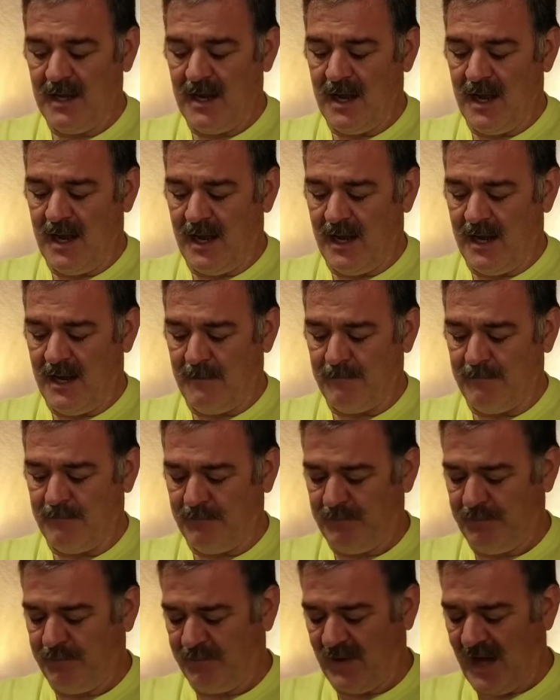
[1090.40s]

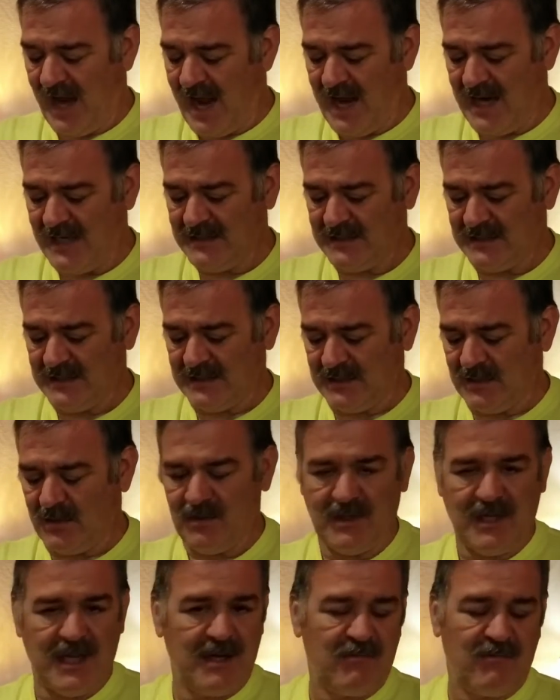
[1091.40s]
I just
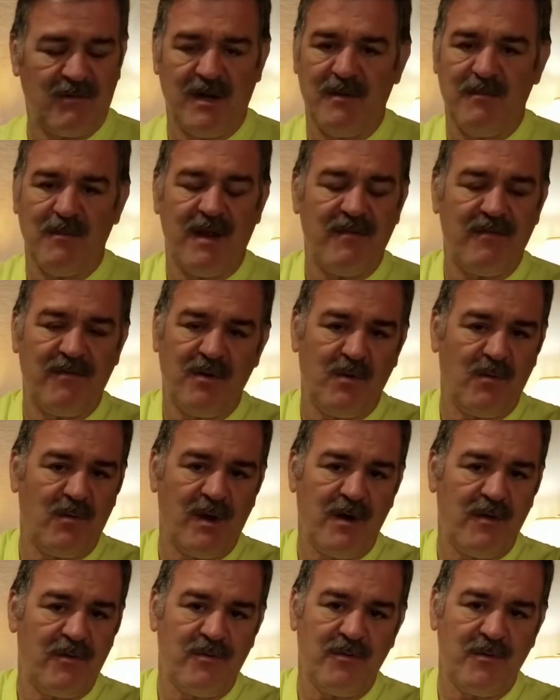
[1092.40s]
don't like running my
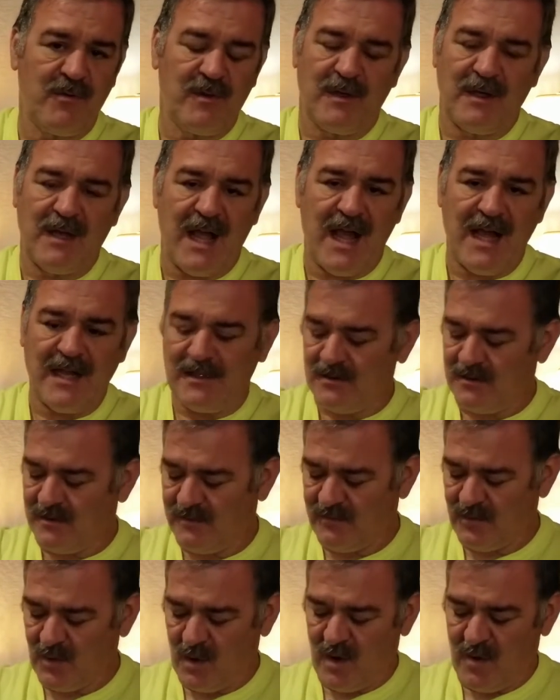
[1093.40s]
footwear through the liner
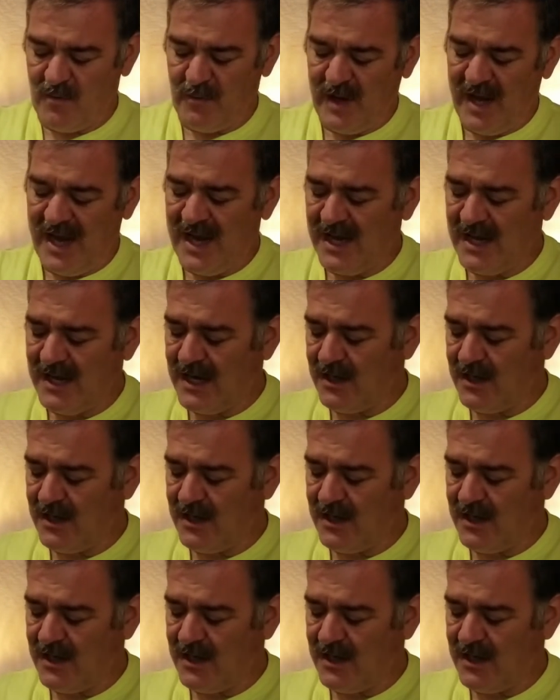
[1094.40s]
of a pant.